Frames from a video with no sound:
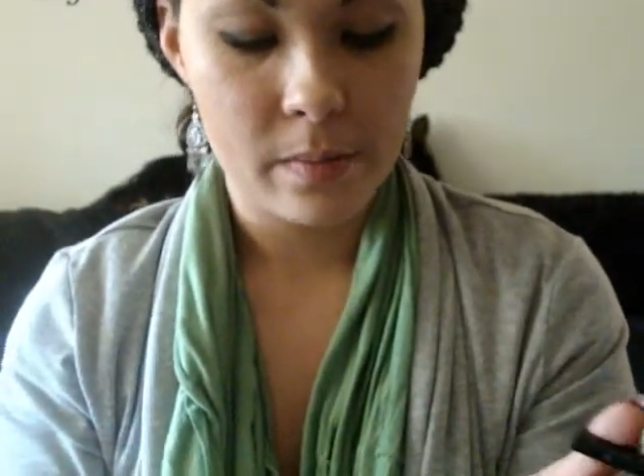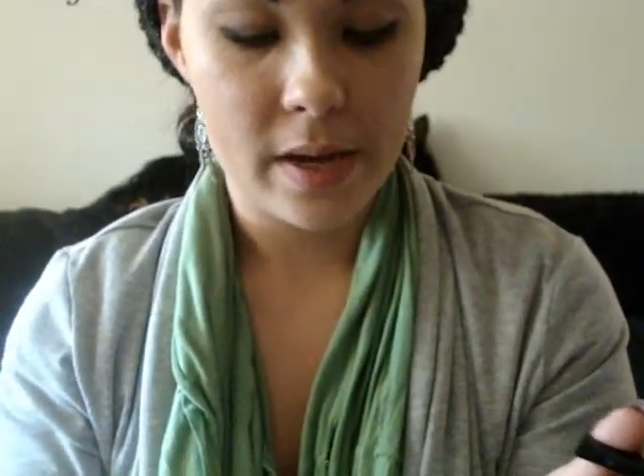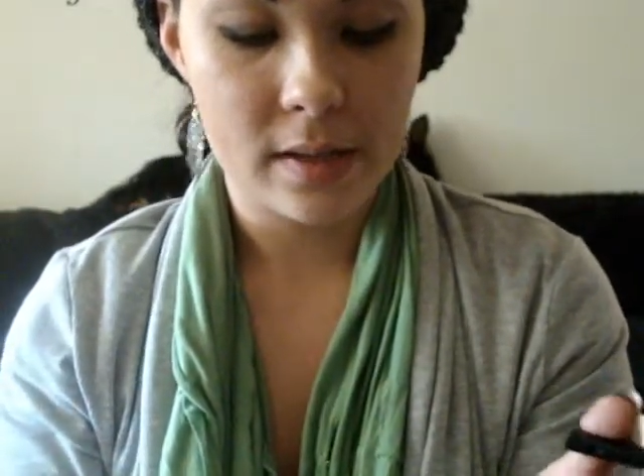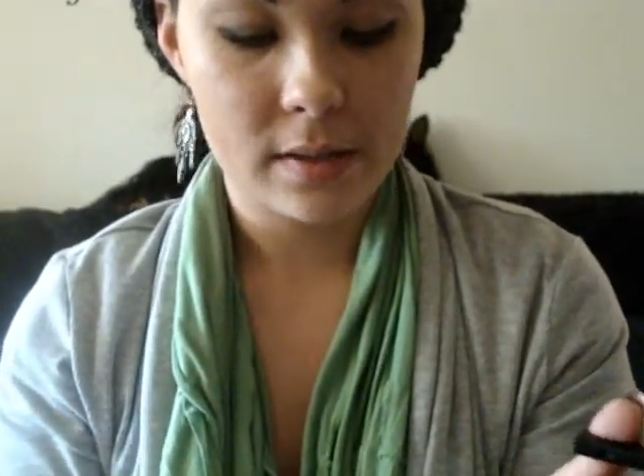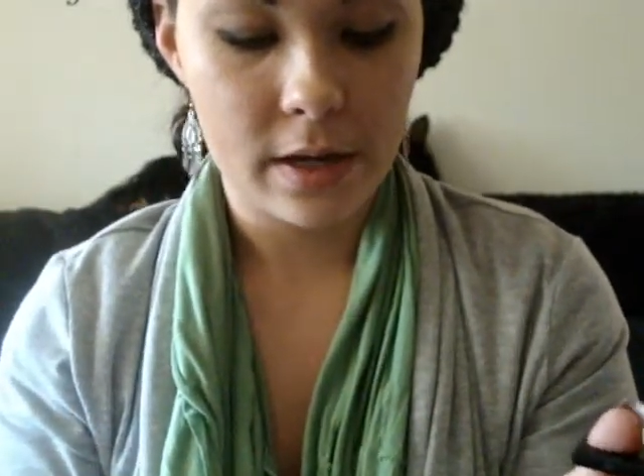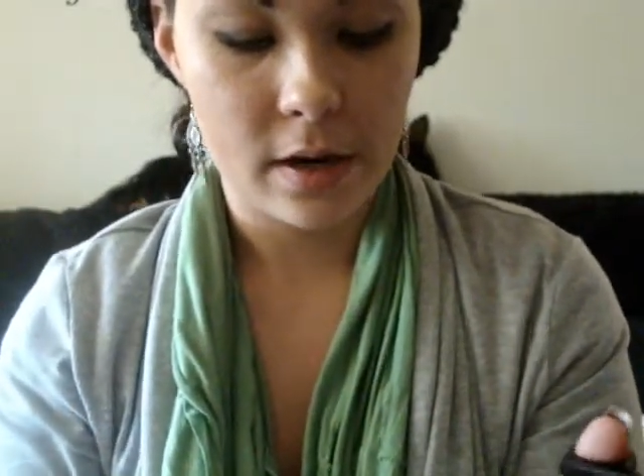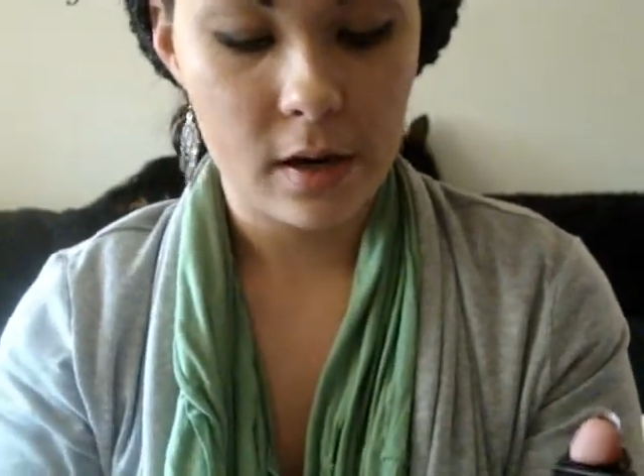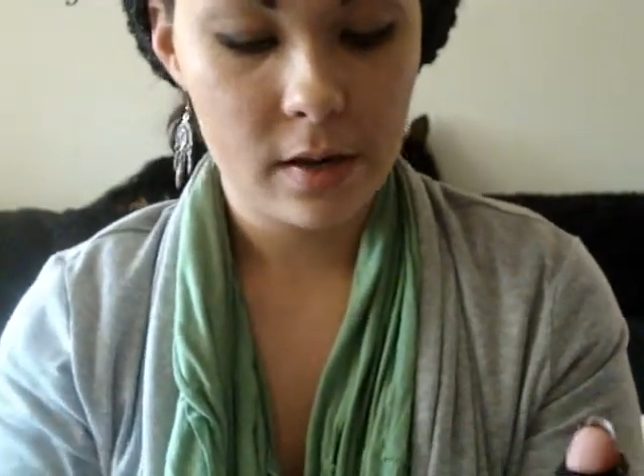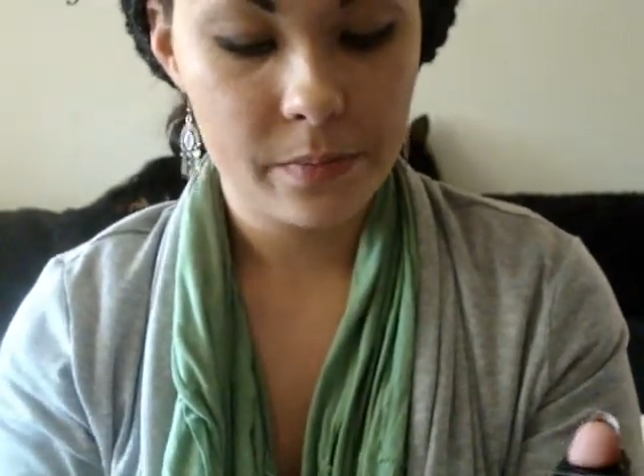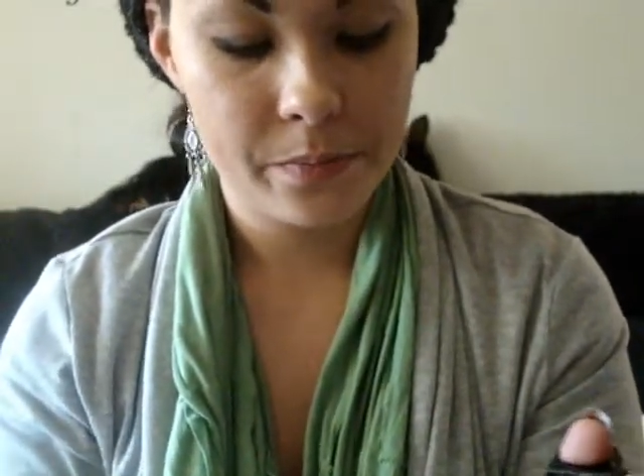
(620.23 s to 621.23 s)

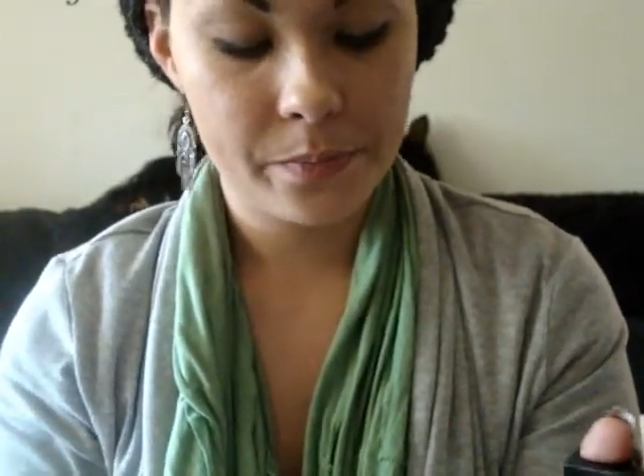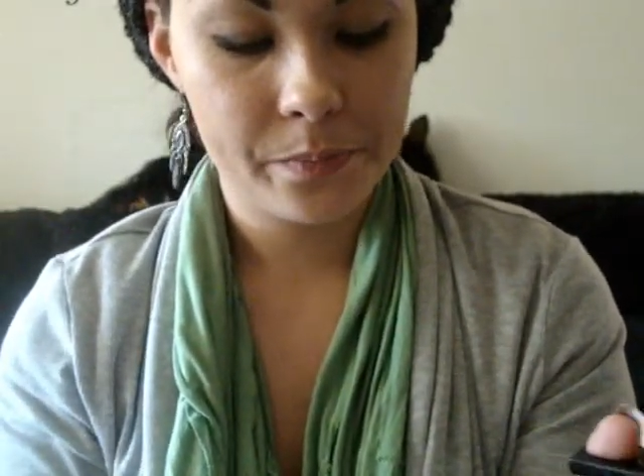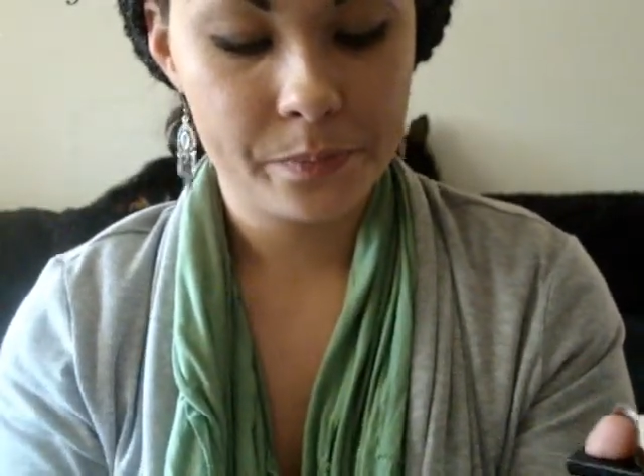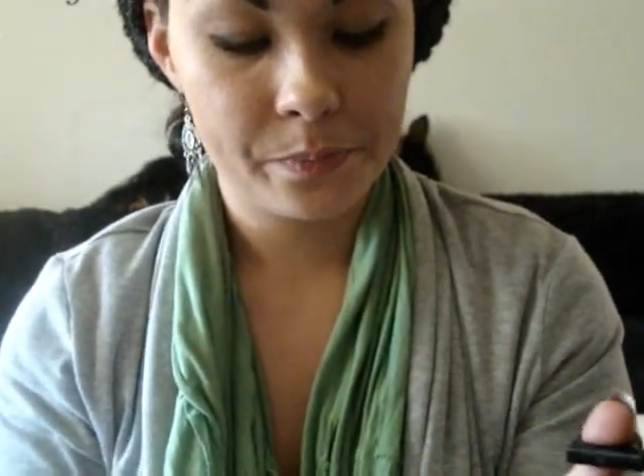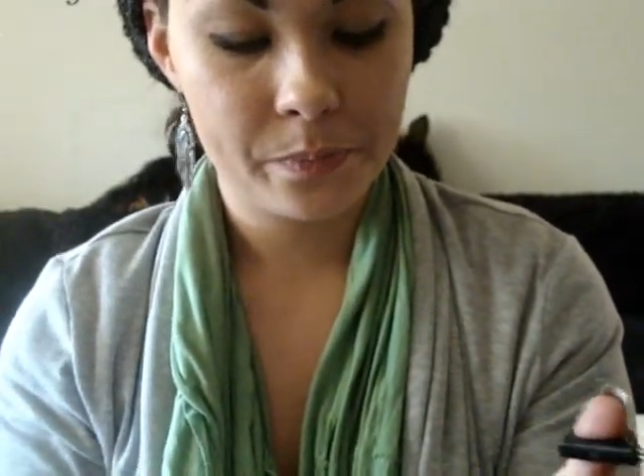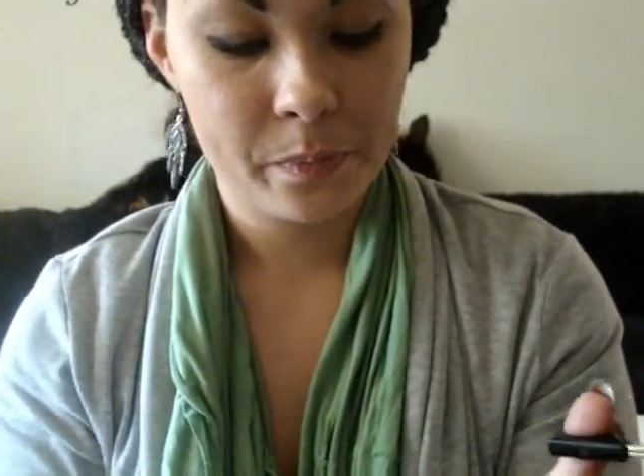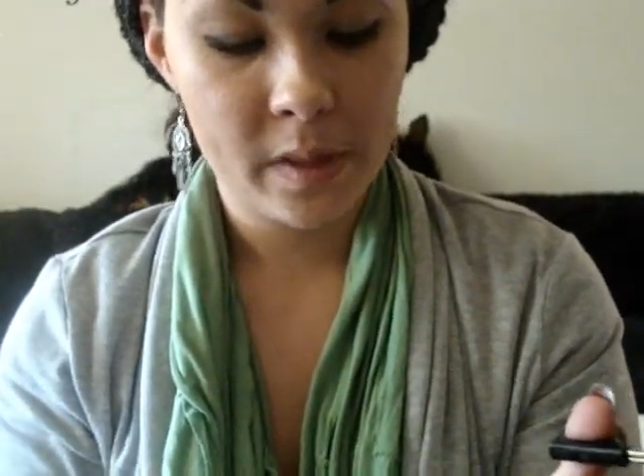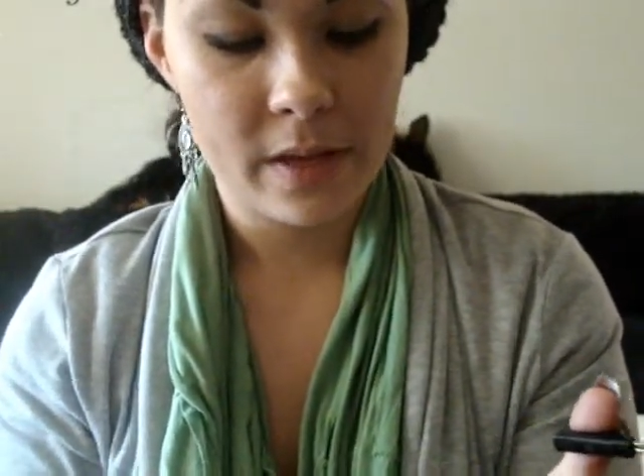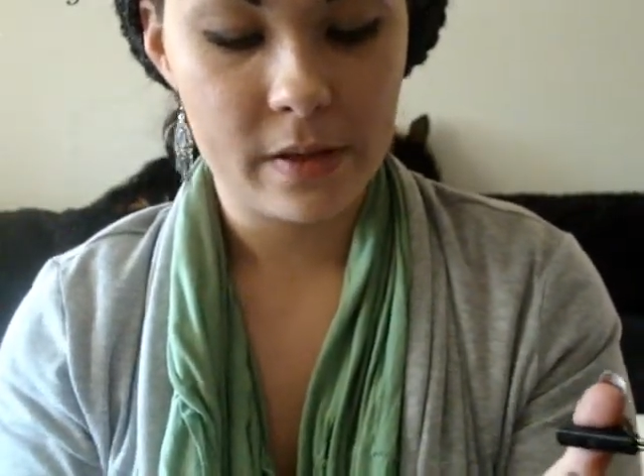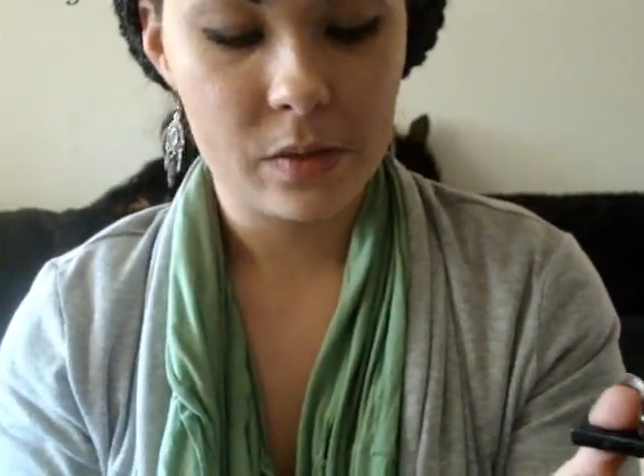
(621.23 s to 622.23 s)
mascara.
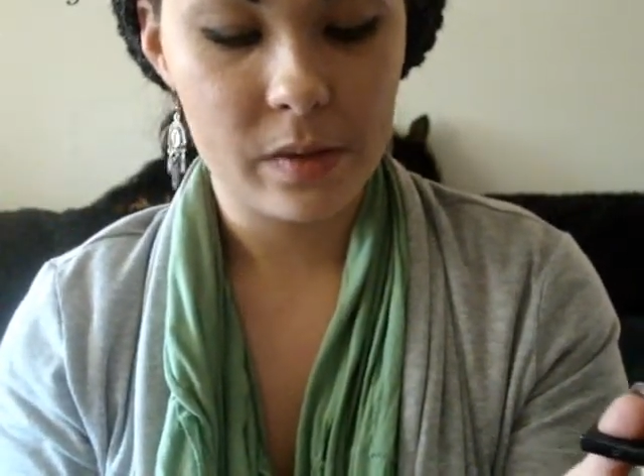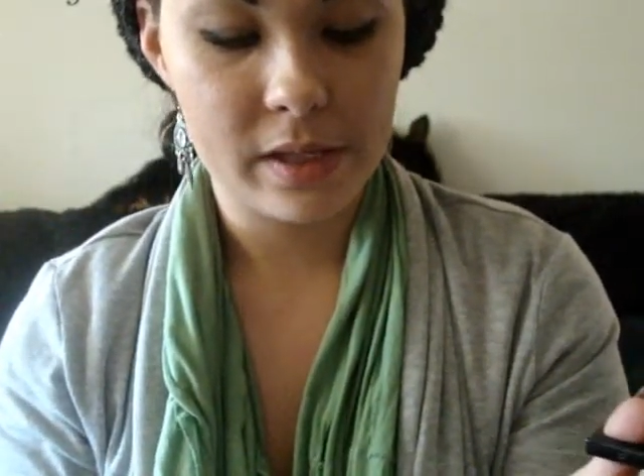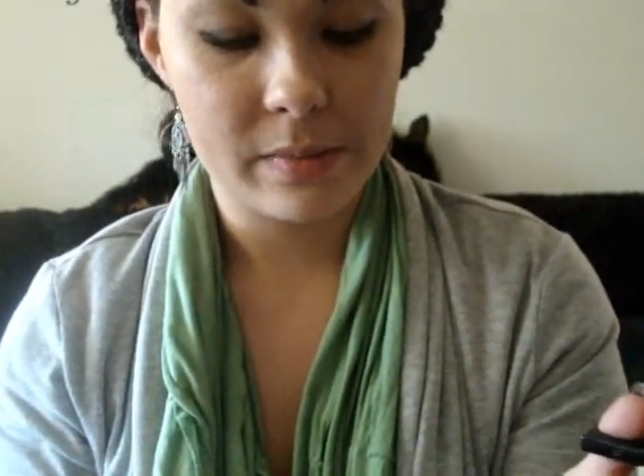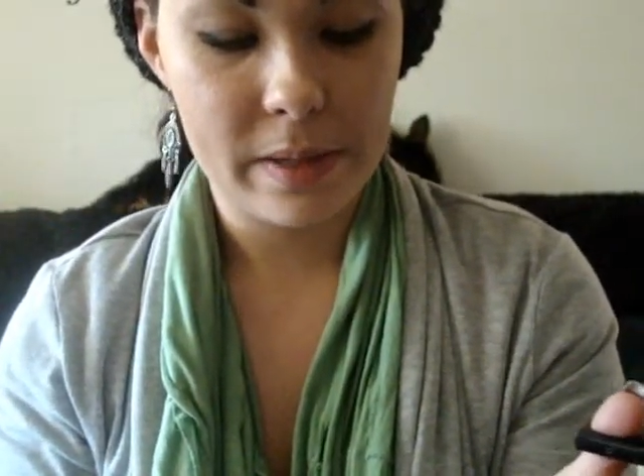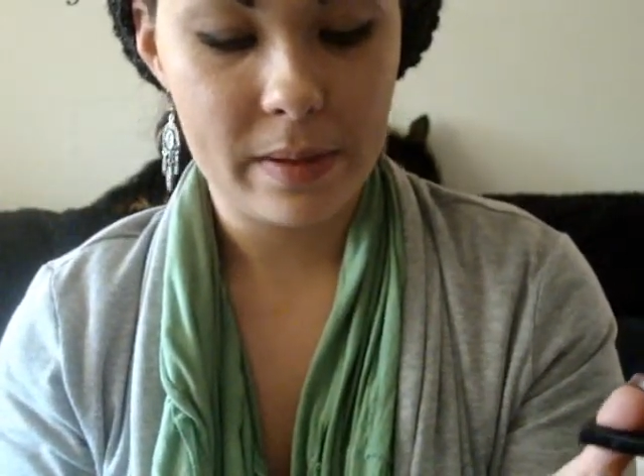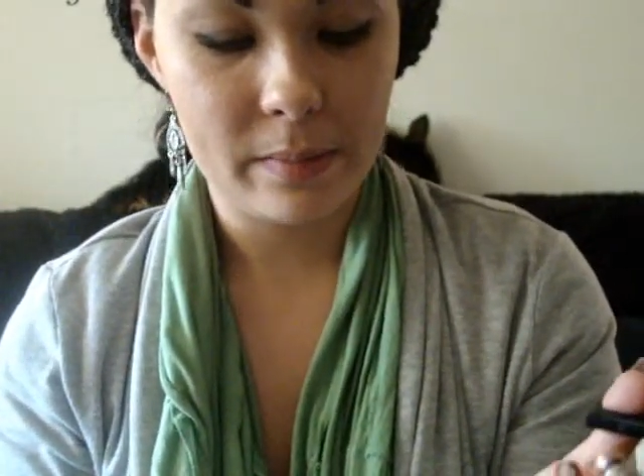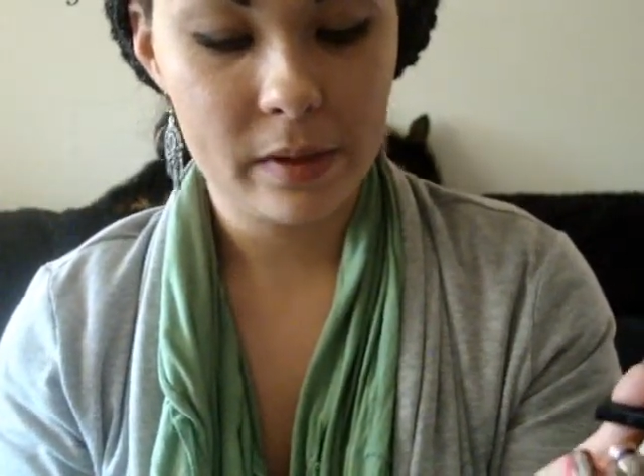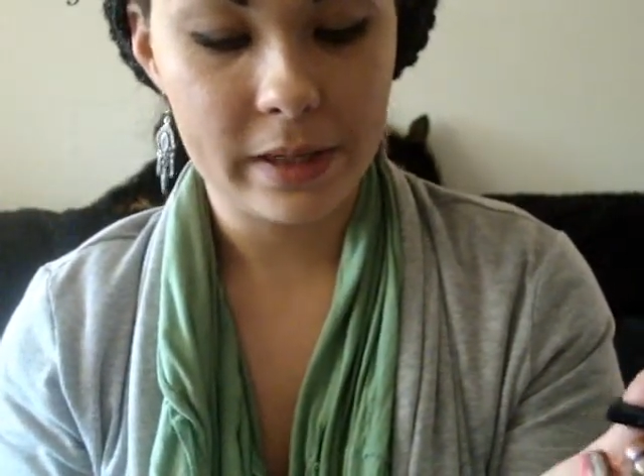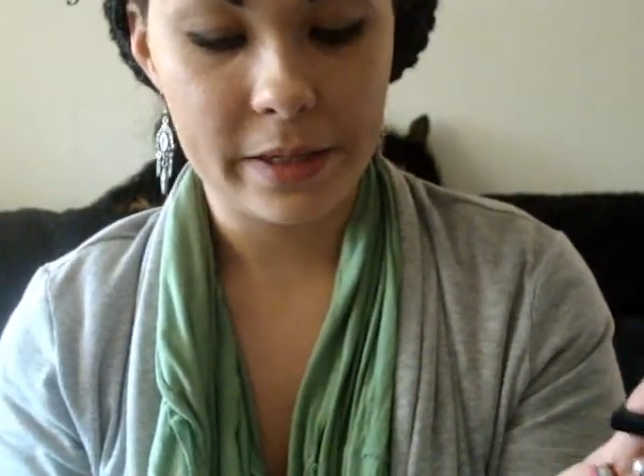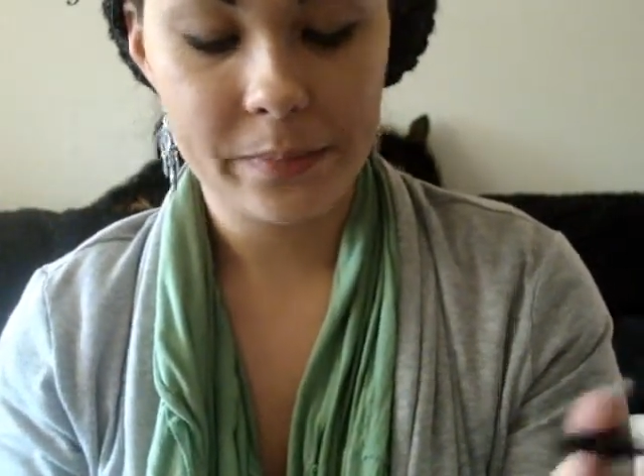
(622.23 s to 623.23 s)
This one is my
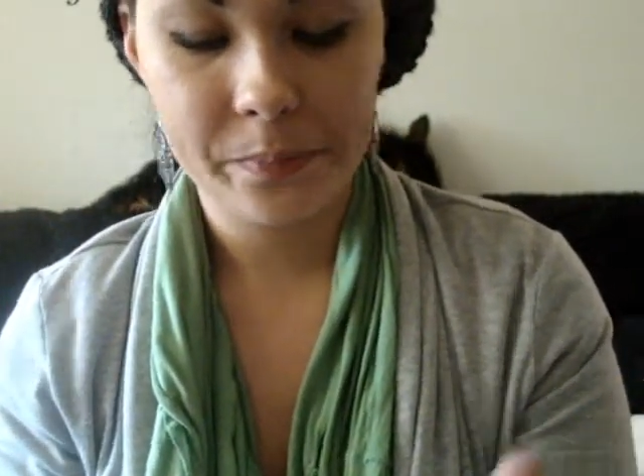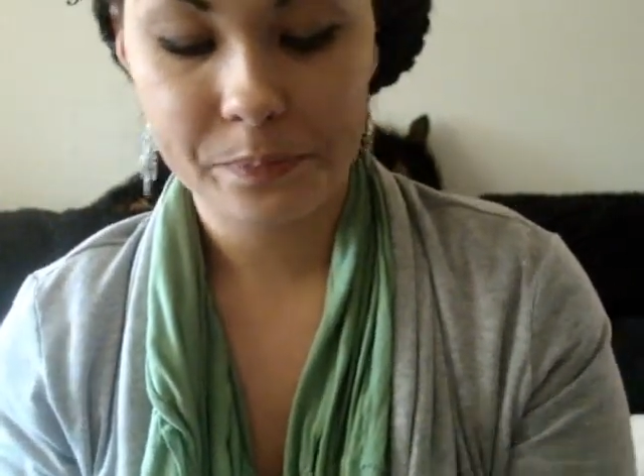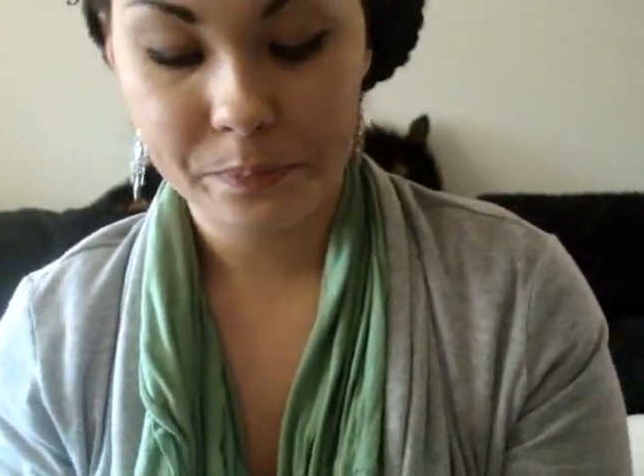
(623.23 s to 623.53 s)
Maybelline.